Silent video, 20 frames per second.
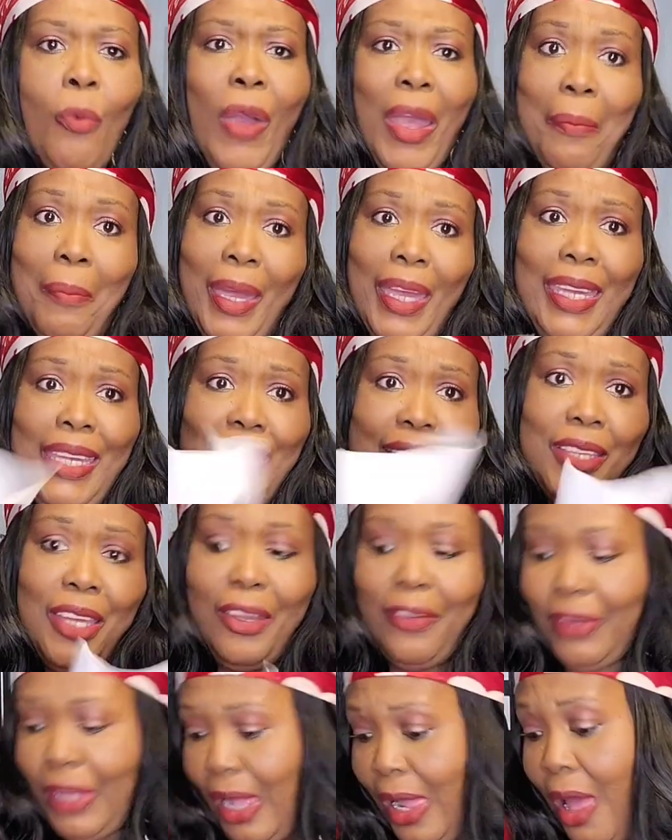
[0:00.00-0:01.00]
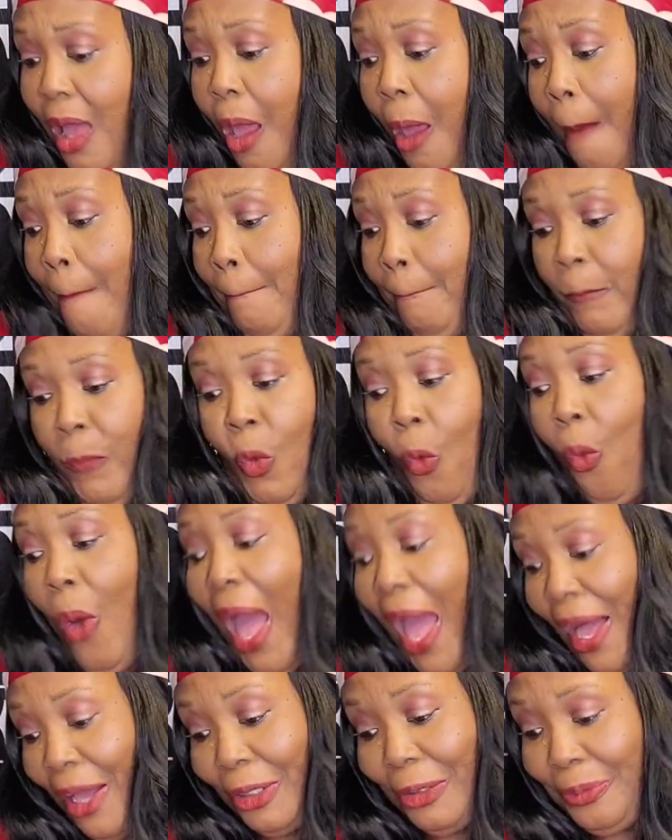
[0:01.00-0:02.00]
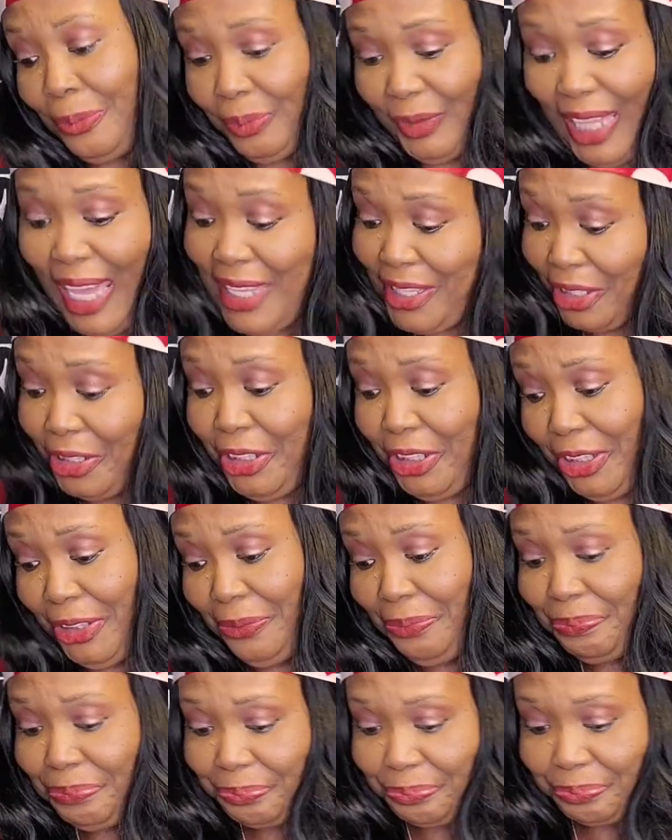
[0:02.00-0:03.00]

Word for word: Wipe my hands off. Wow, that's good.